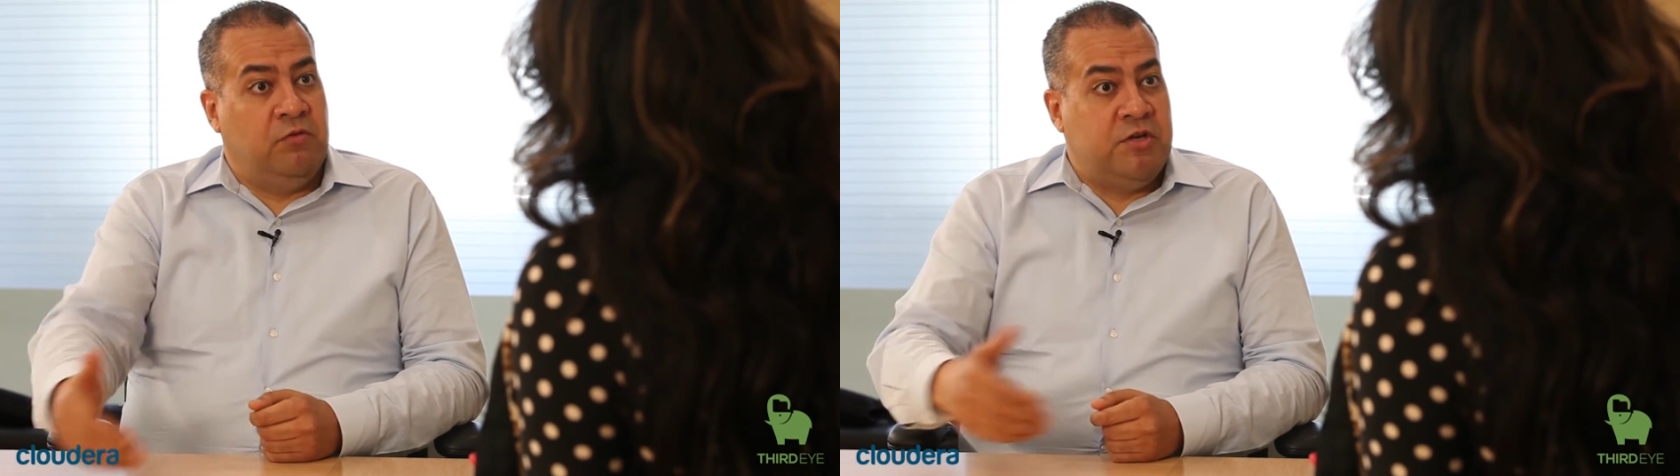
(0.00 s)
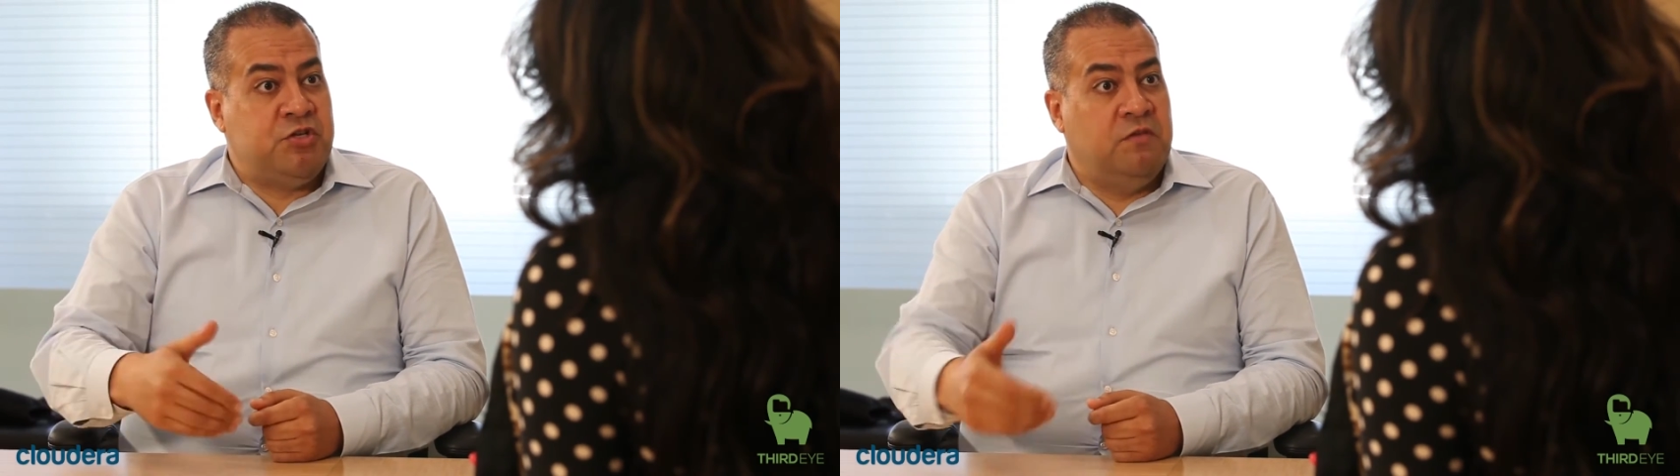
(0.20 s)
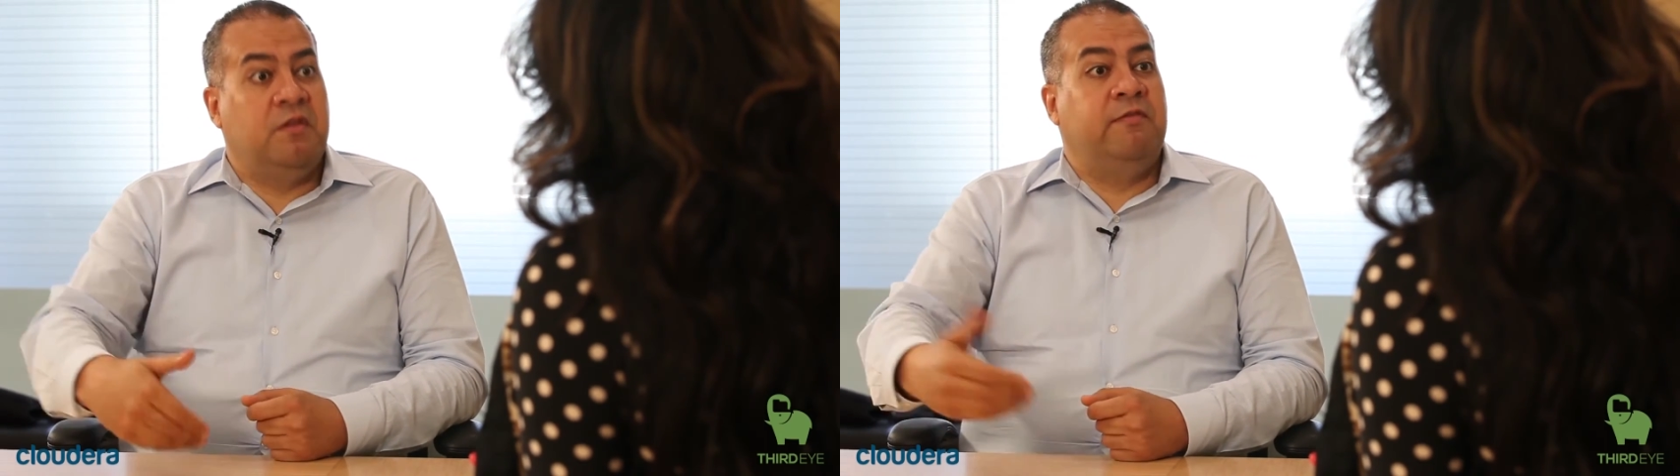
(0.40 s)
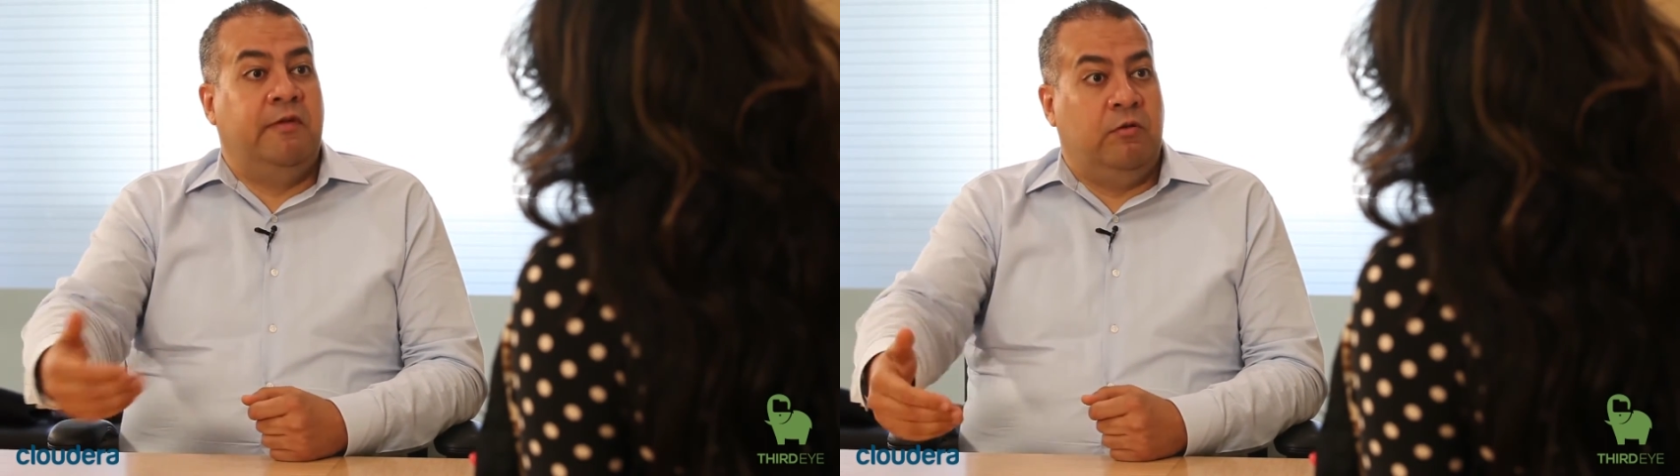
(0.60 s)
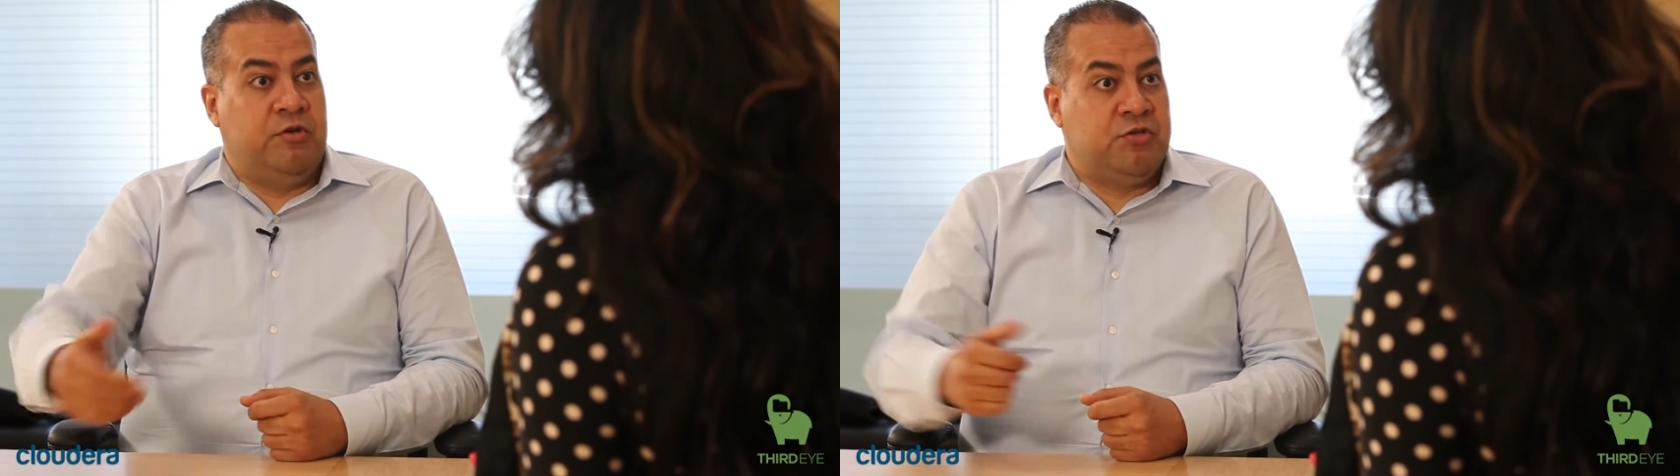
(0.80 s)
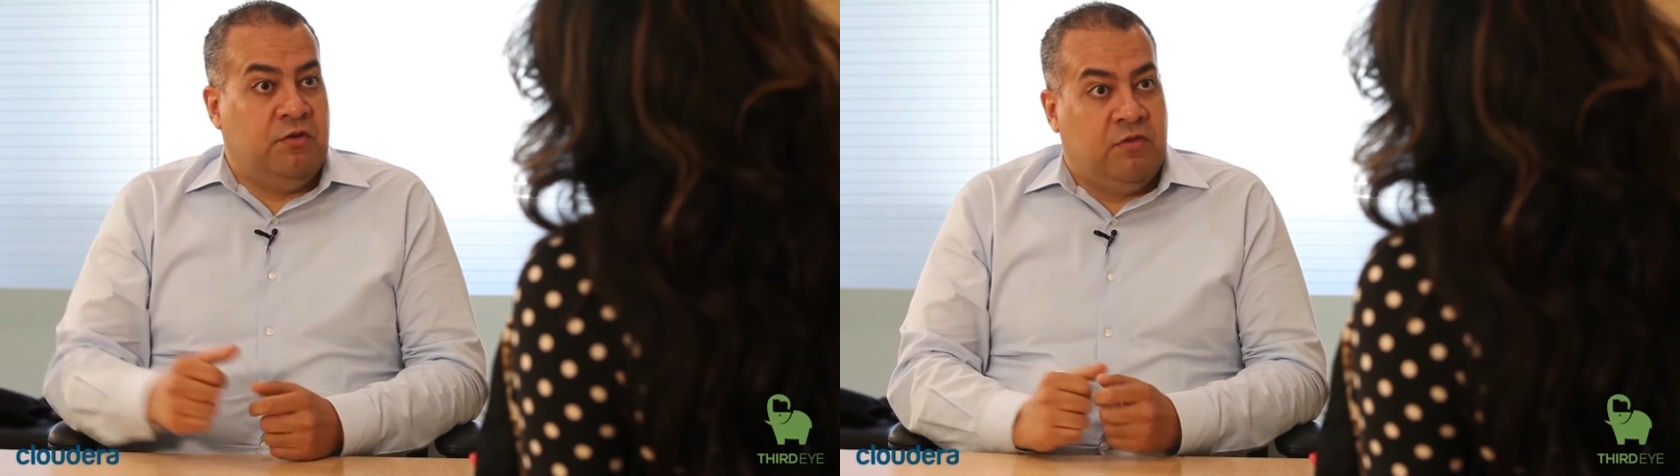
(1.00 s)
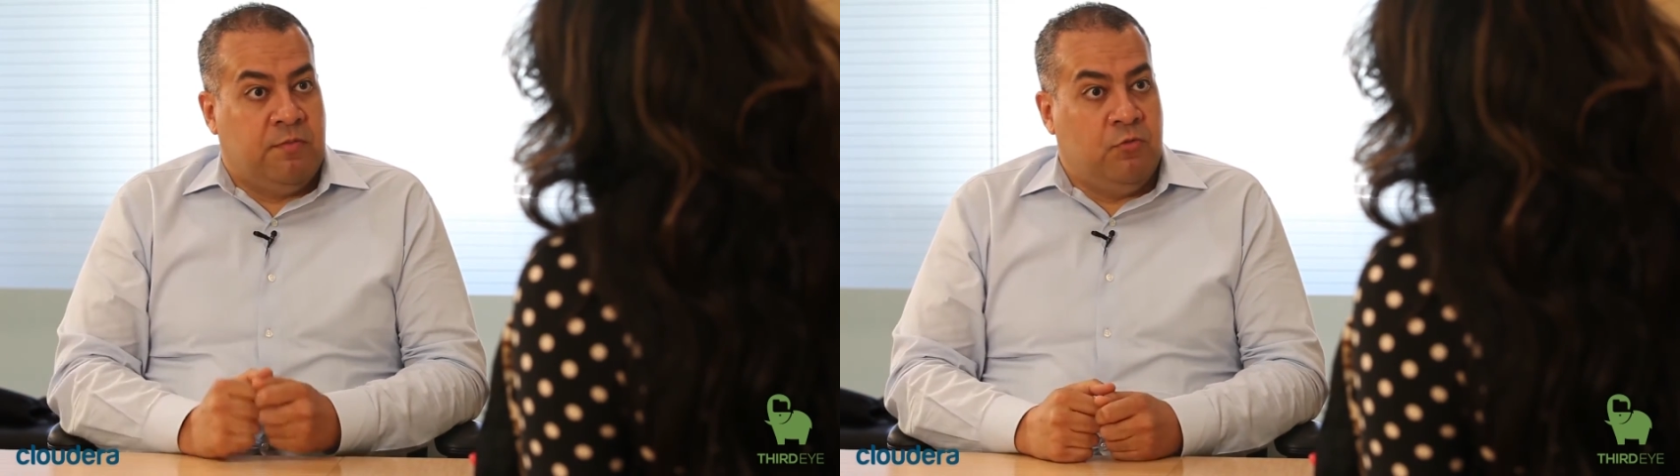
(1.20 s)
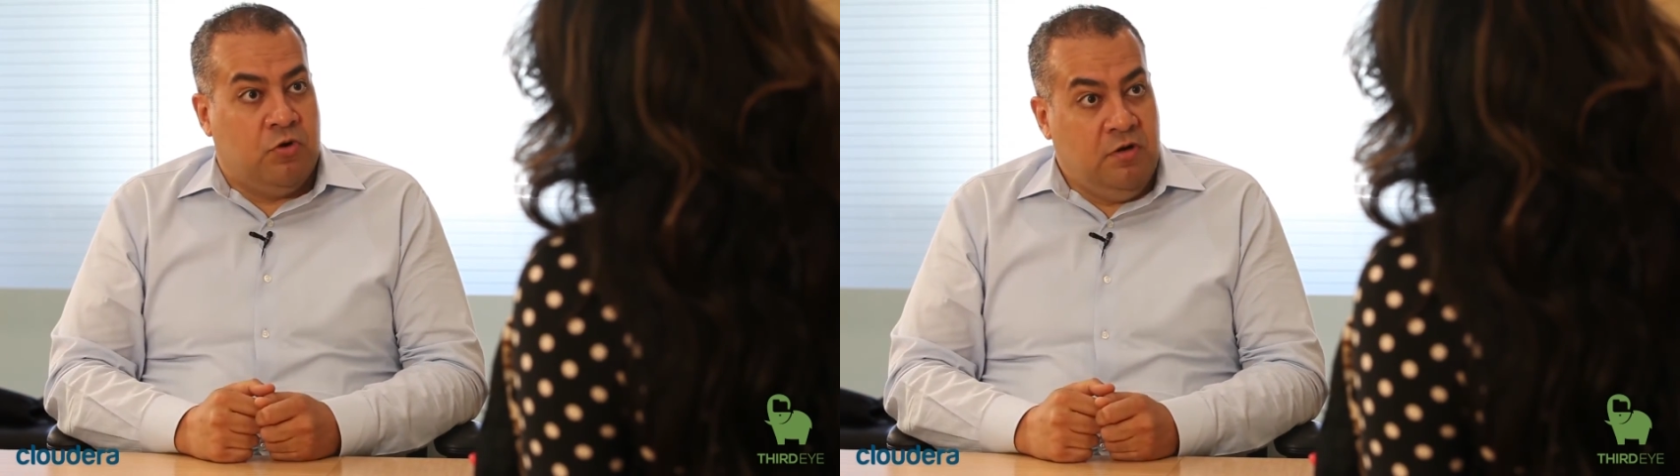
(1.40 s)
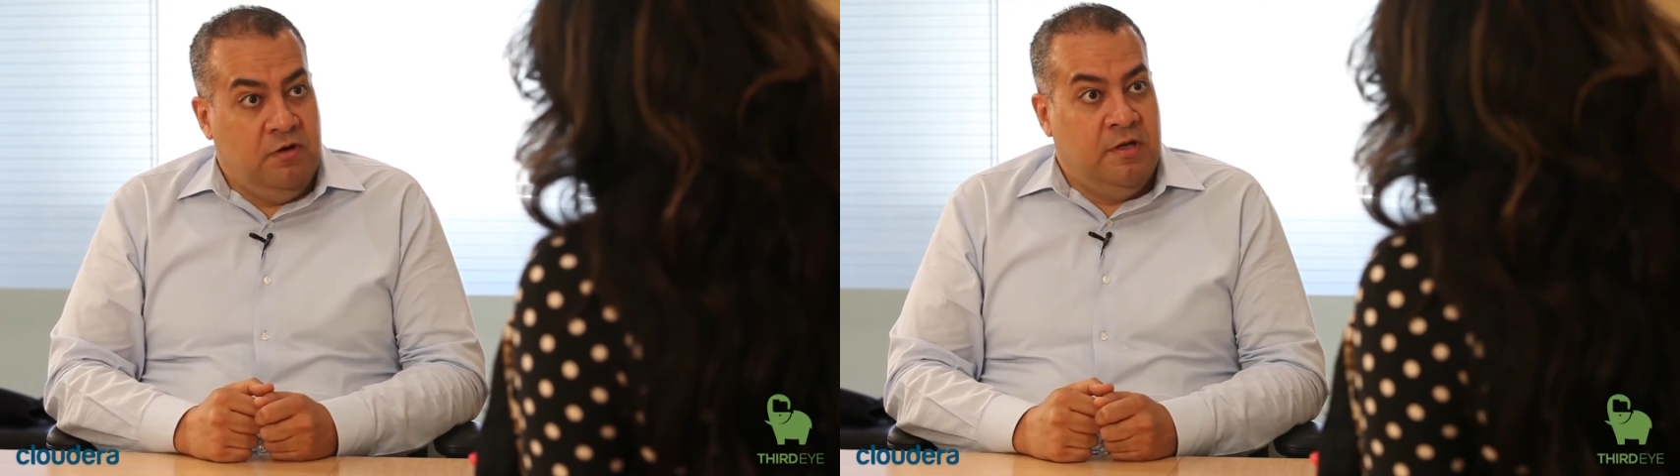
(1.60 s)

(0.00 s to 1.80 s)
to achieve that valuation, if not more,